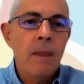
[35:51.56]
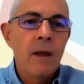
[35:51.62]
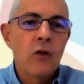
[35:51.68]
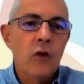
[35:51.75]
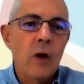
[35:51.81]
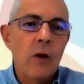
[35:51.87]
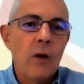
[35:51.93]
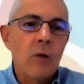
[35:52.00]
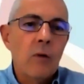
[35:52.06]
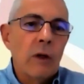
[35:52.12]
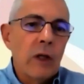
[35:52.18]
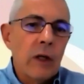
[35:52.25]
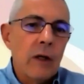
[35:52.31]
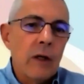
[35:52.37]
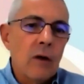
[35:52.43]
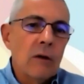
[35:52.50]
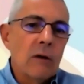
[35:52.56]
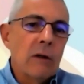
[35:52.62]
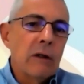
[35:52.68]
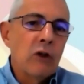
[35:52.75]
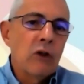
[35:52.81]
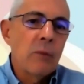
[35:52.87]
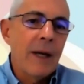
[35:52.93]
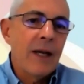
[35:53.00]
So,
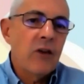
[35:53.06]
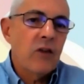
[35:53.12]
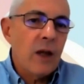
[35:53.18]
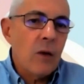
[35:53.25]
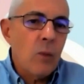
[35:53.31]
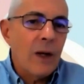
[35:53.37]
you may say,